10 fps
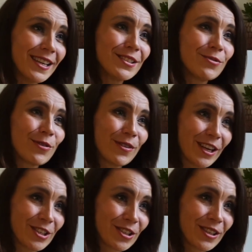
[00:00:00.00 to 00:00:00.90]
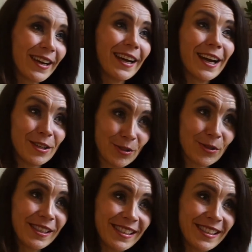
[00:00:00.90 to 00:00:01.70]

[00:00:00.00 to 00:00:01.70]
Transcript: the reflection. I do it.